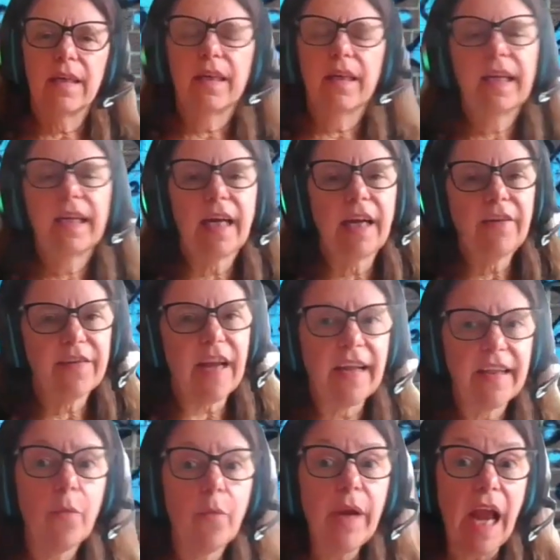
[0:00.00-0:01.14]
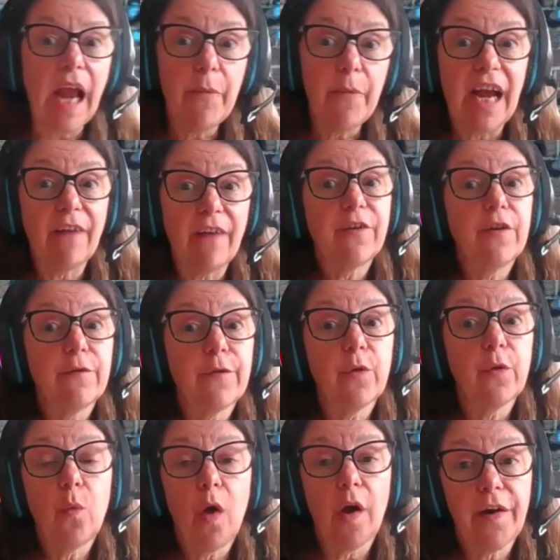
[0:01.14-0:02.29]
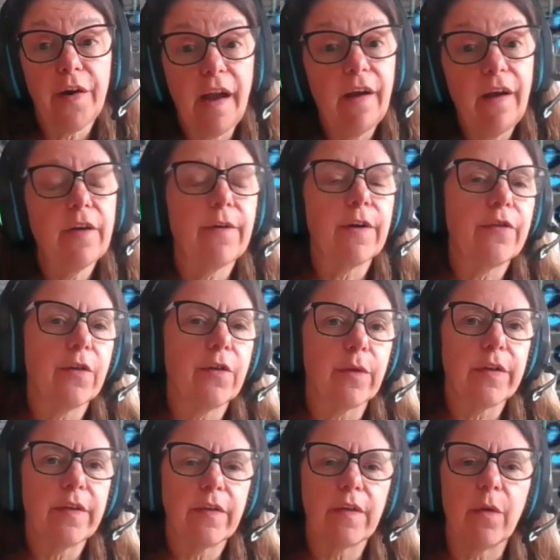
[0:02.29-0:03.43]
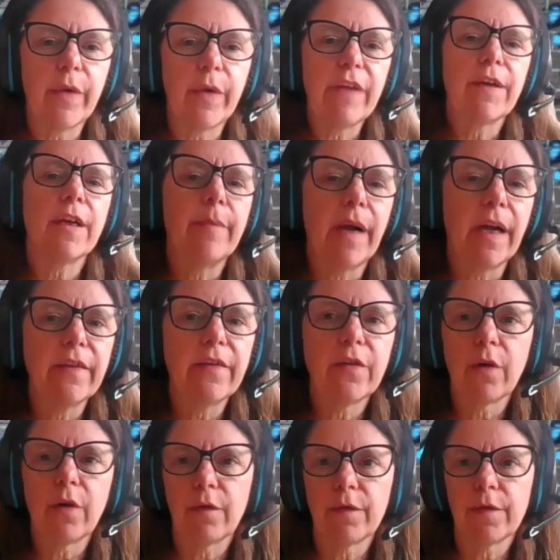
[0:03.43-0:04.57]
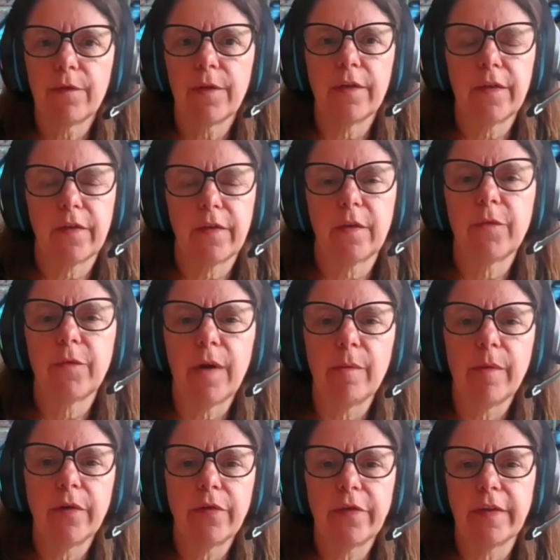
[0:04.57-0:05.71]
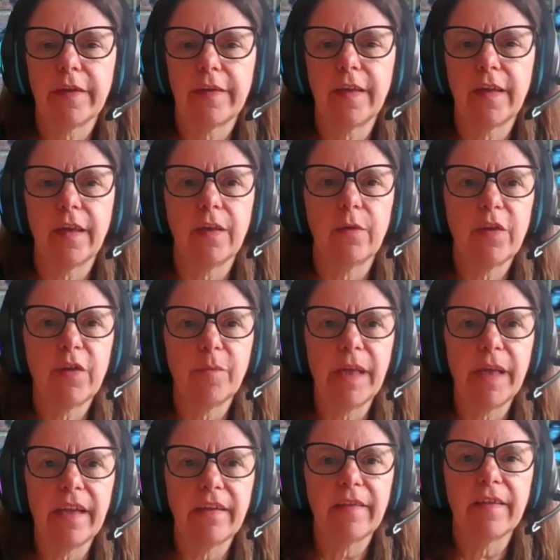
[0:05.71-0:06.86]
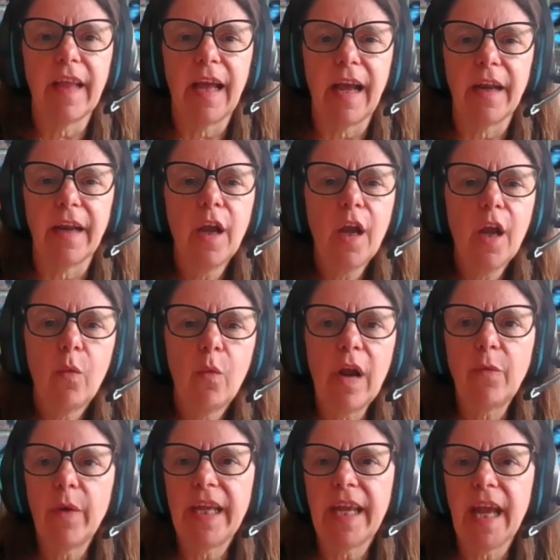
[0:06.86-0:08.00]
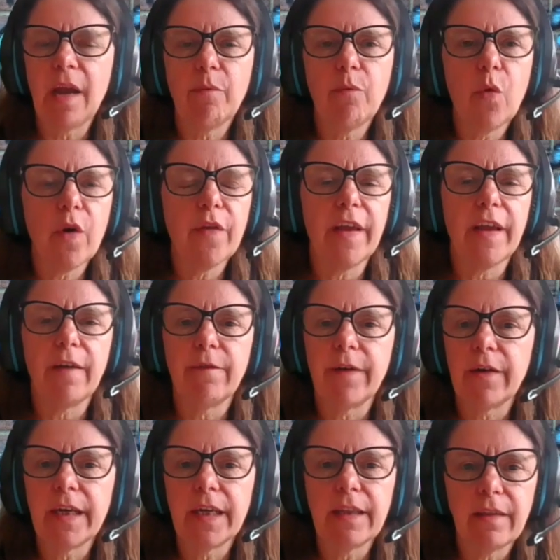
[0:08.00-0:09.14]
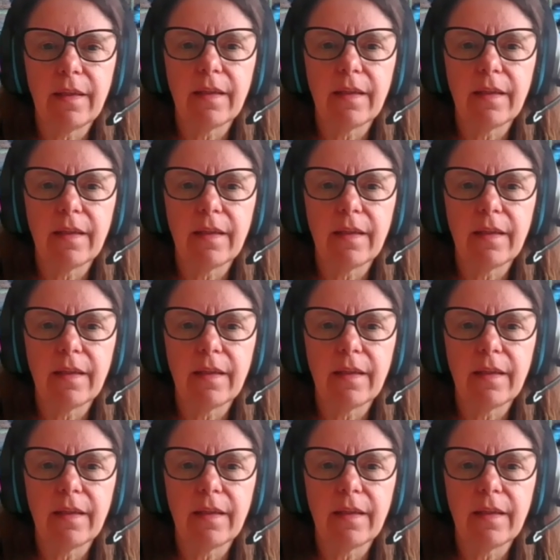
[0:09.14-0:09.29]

can I just add that we have to divert water out of our sewer system. We have a combined sewer overflow system throughout most of the city, which means that when we get more than a very